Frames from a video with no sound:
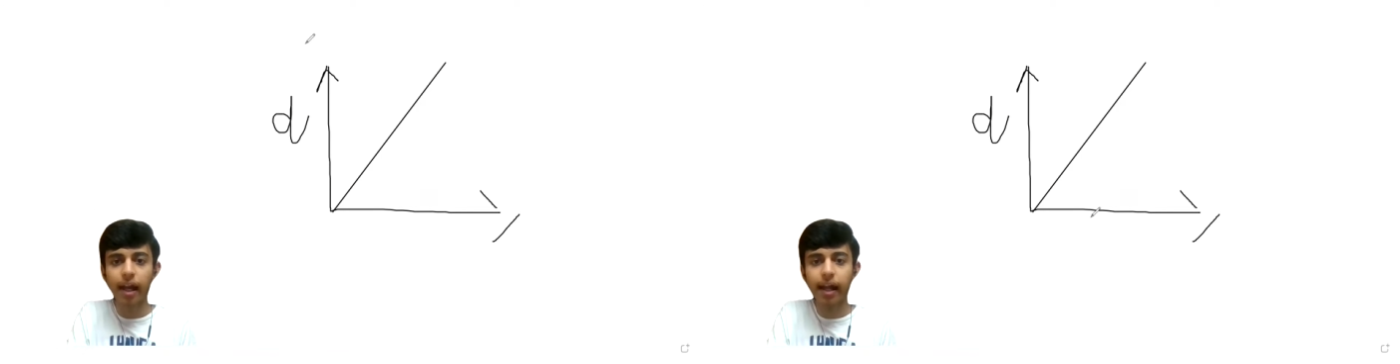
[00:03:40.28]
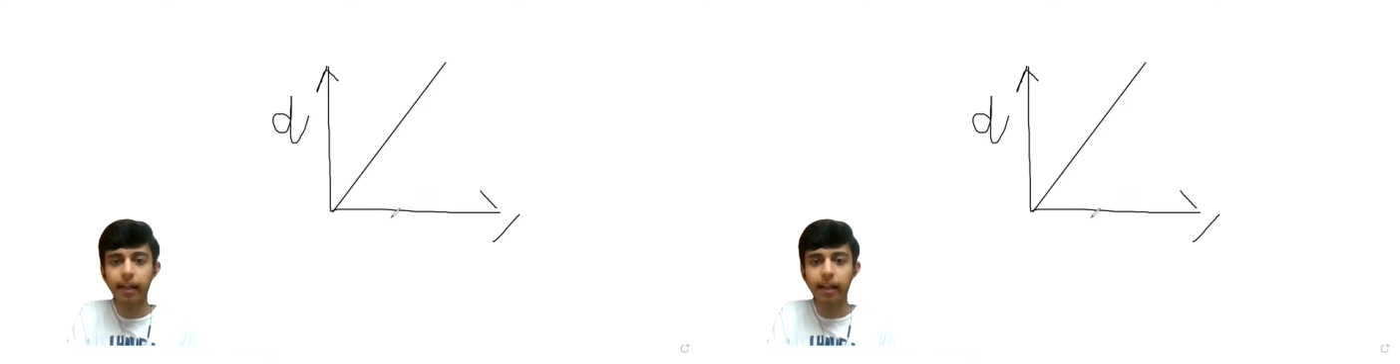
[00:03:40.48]

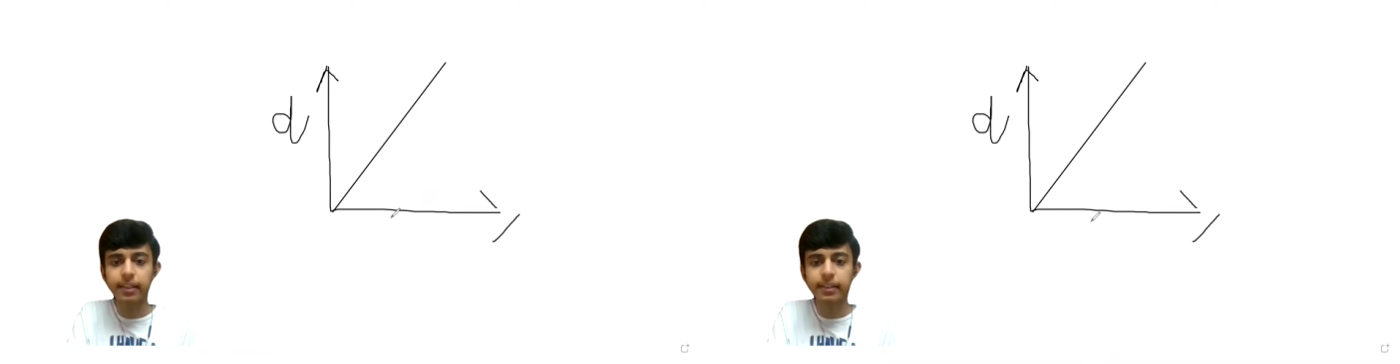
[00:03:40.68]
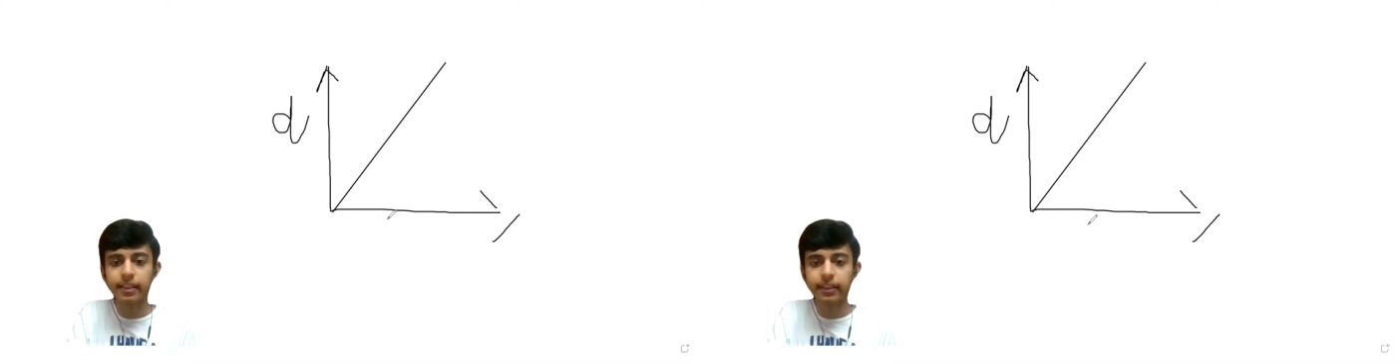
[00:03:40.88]
And
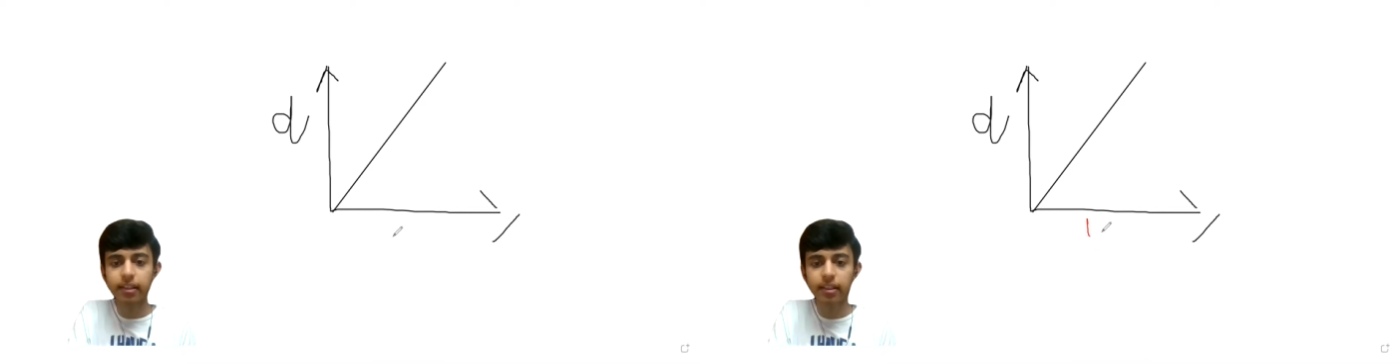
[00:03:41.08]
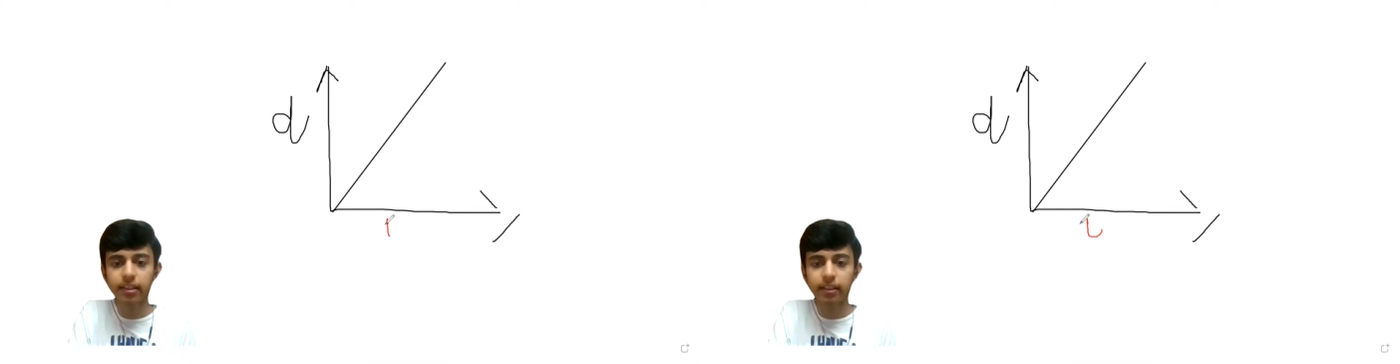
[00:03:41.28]
this is
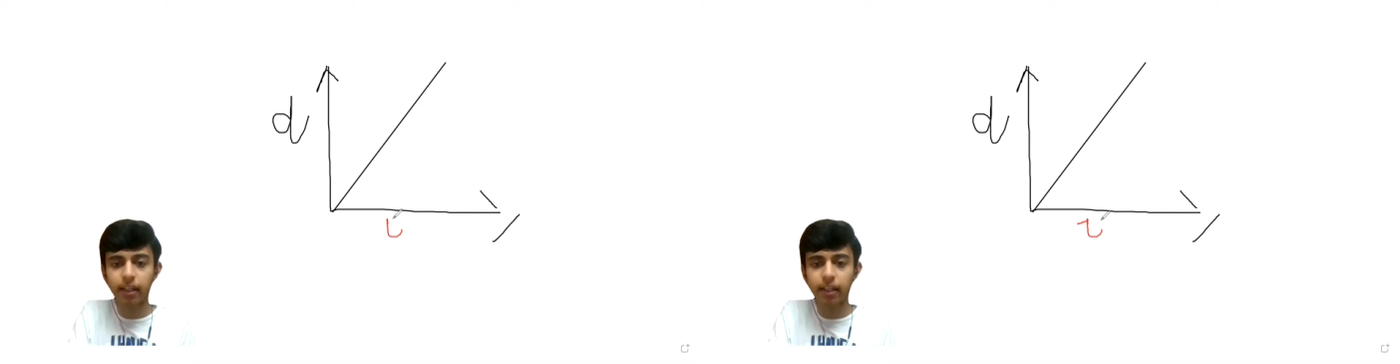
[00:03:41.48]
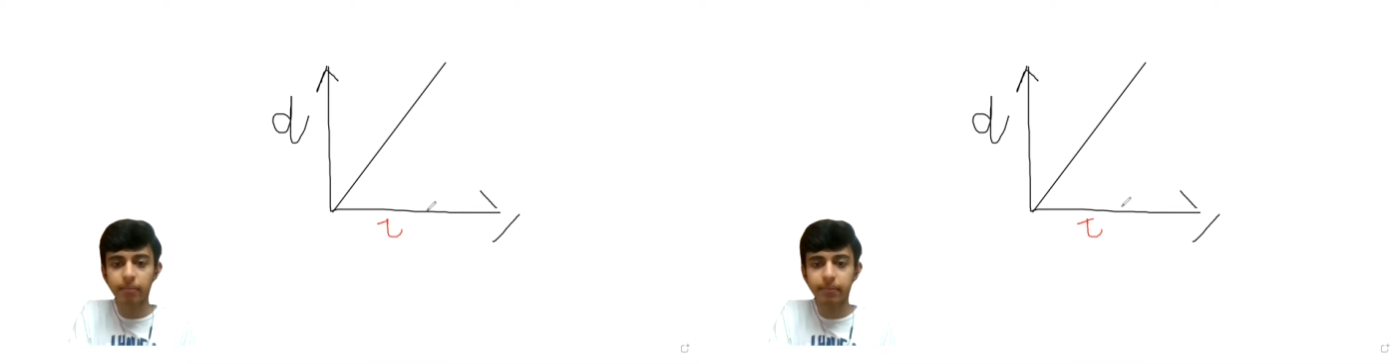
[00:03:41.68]
the
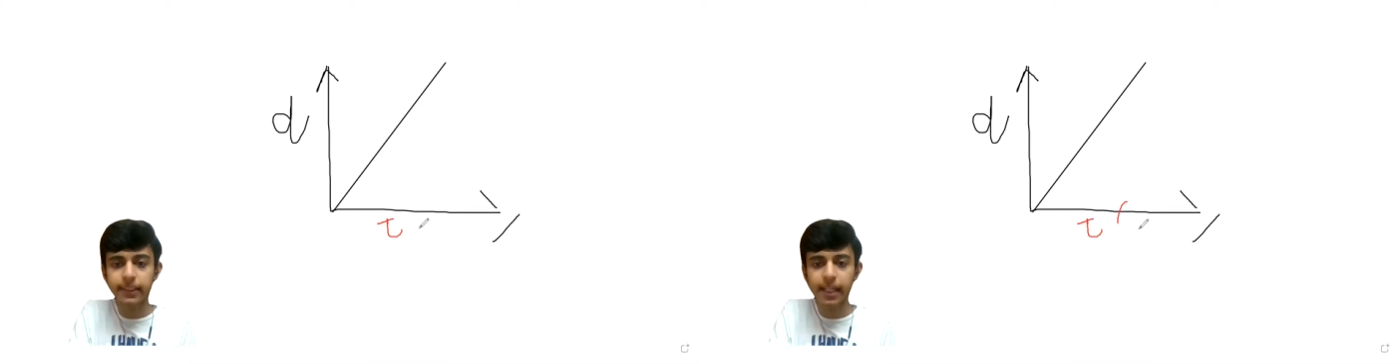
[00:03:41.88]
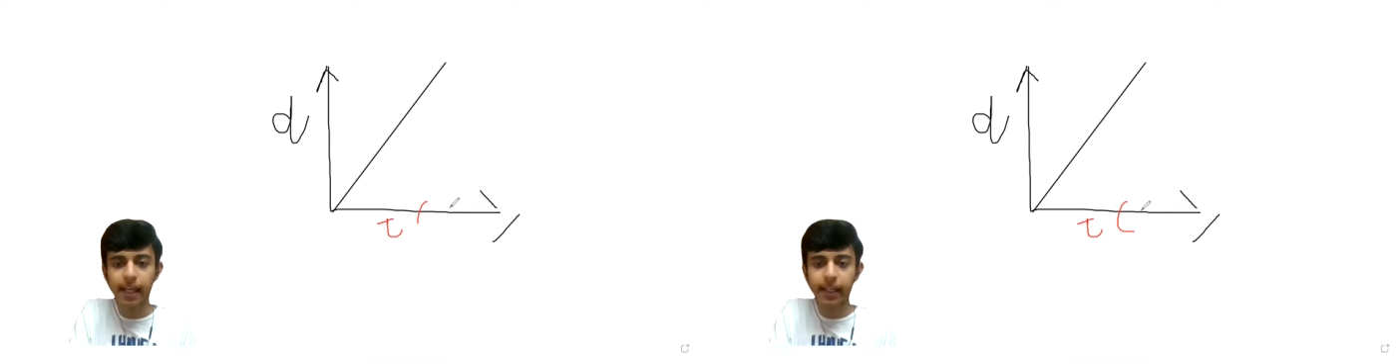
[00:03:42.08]
time.
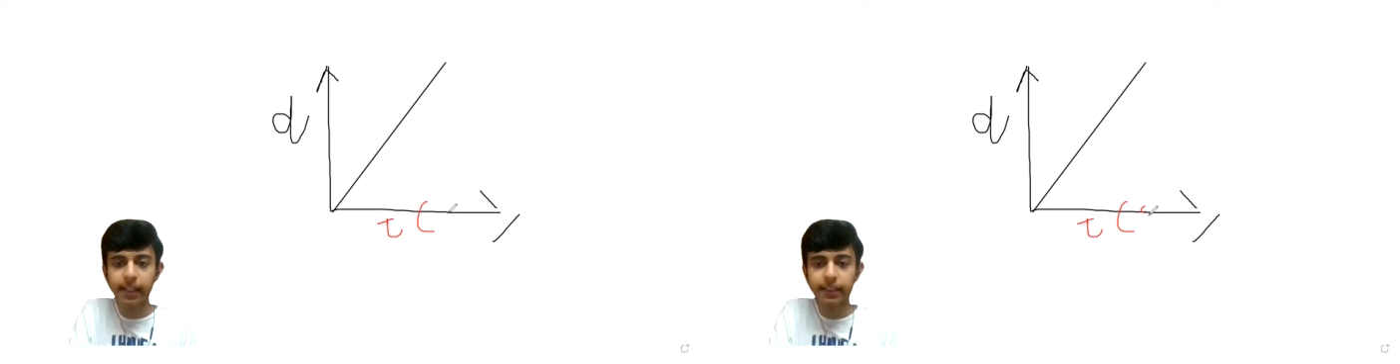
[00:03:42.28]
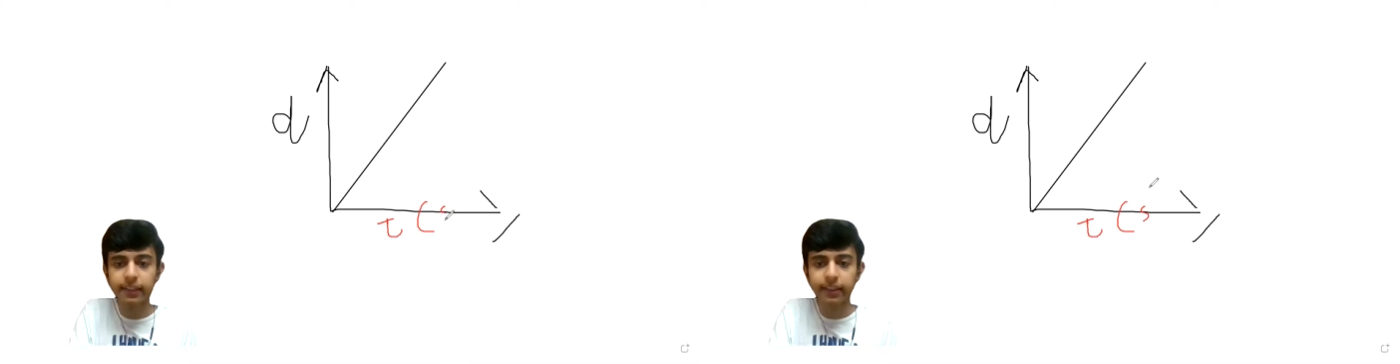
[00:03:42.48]

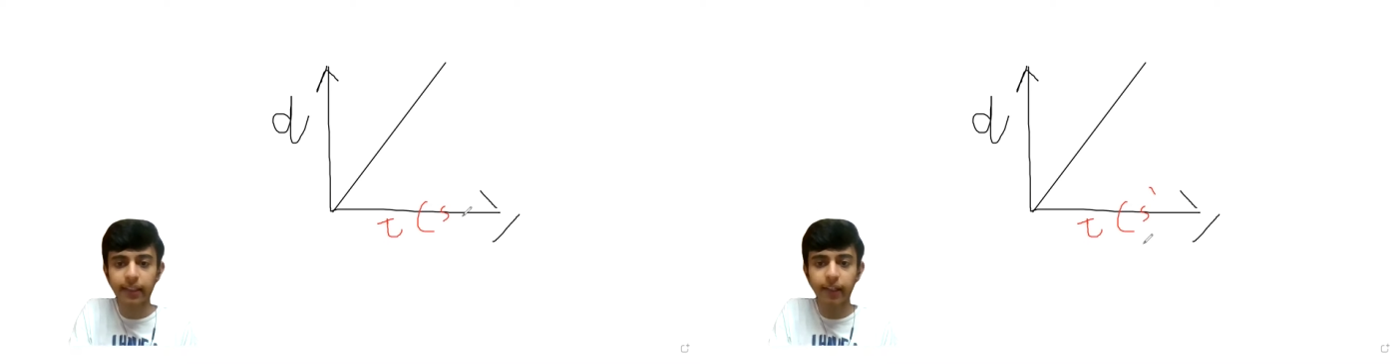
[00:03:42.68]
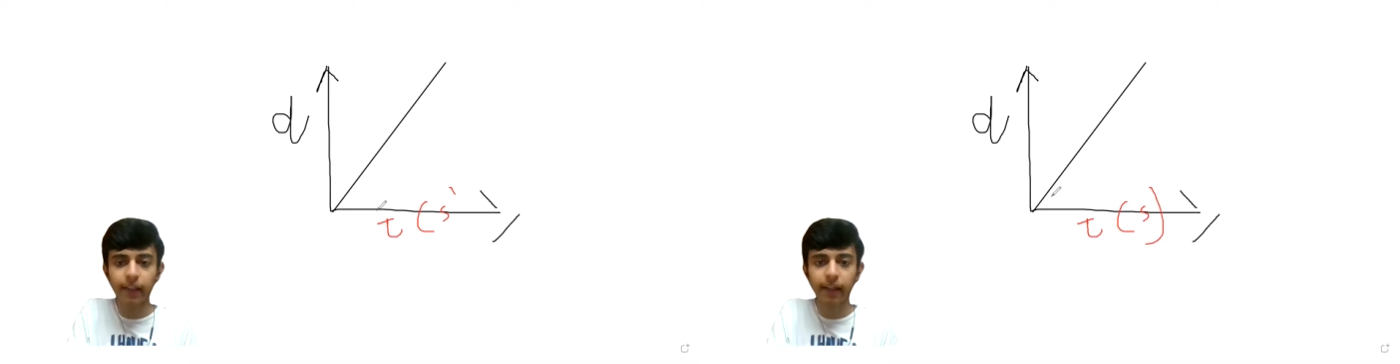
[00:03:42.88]
Seconds,
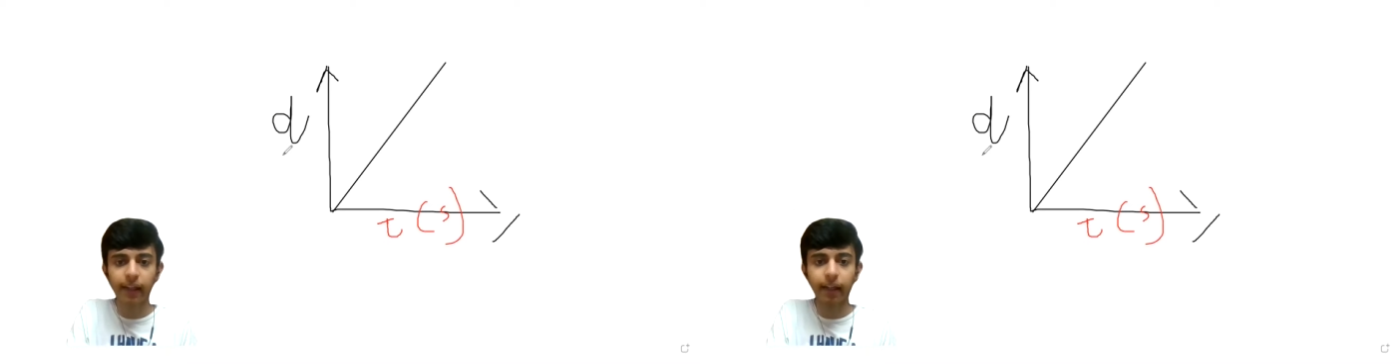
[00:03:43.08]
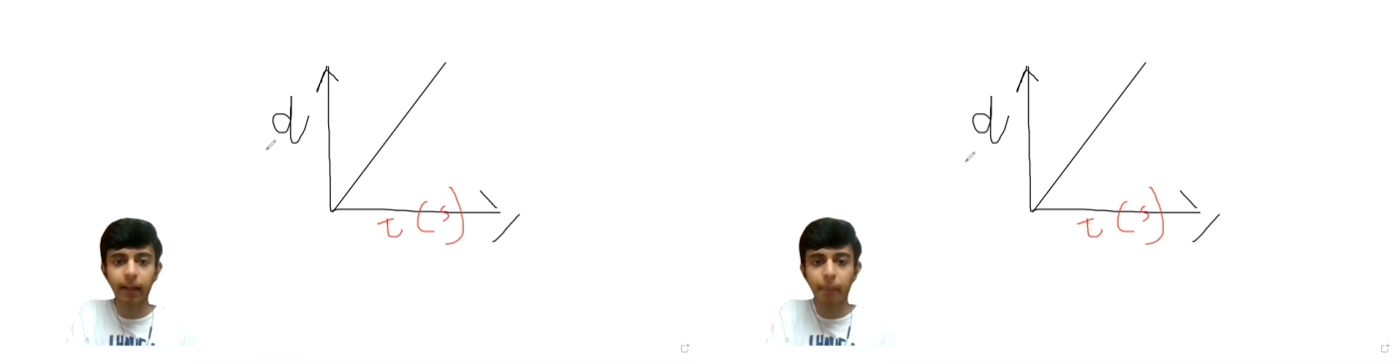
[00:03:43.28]

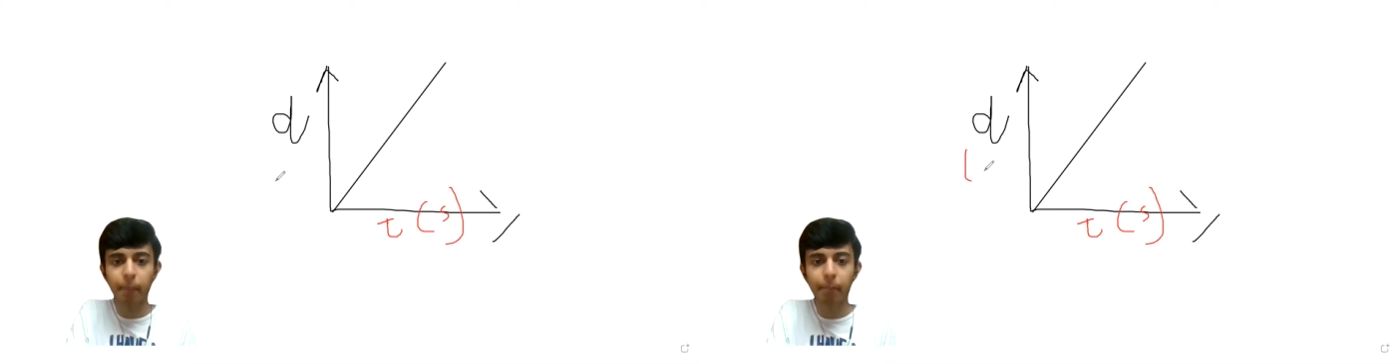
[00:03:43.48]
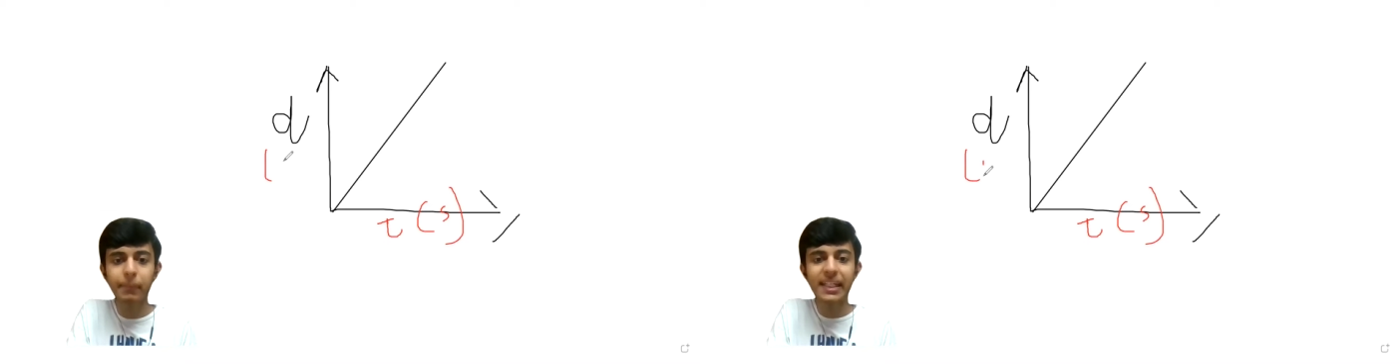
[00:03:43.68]

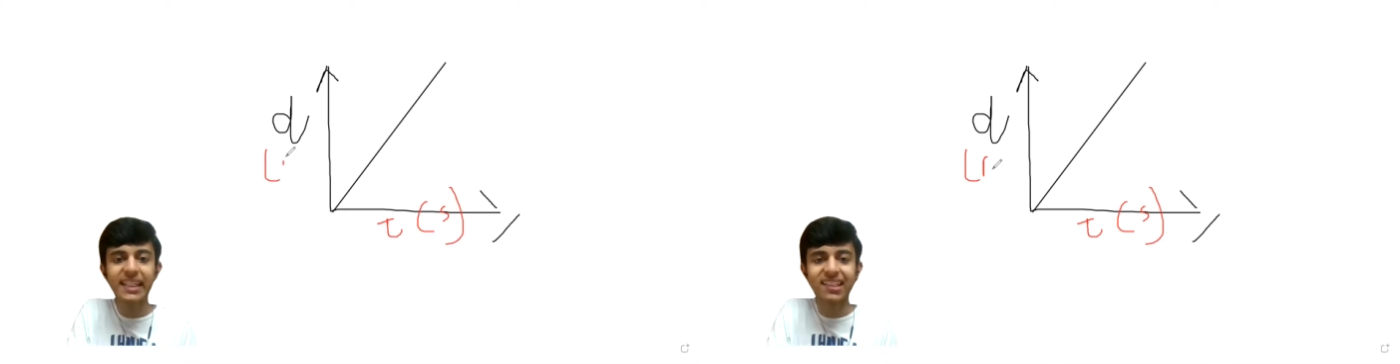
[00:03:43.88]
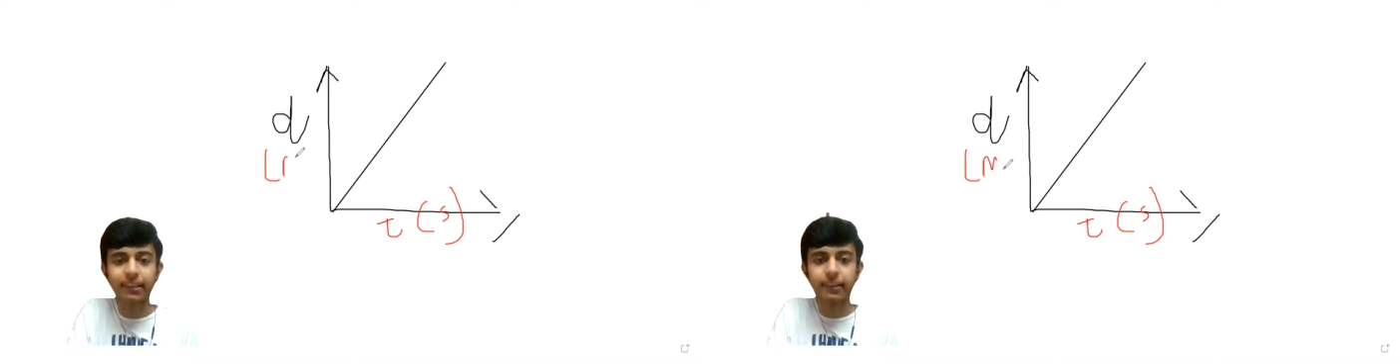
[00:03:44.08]

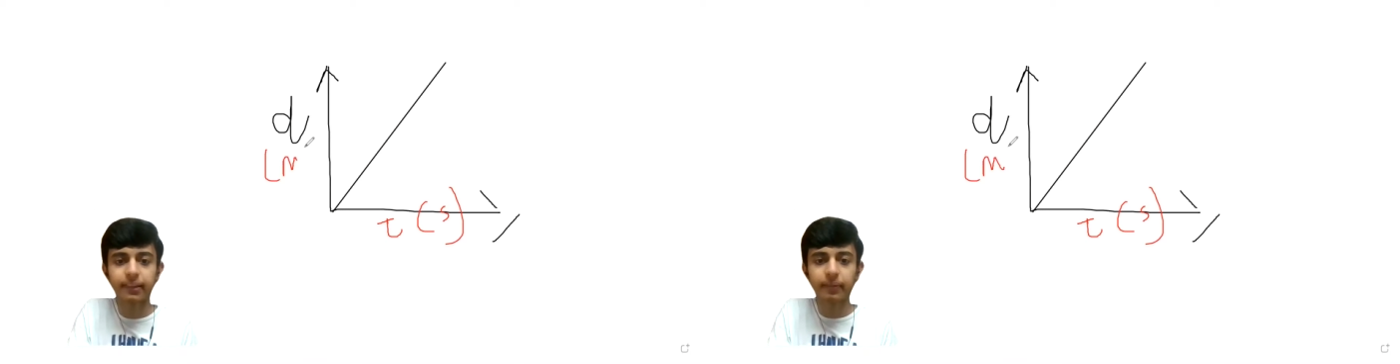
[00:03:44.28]
meter.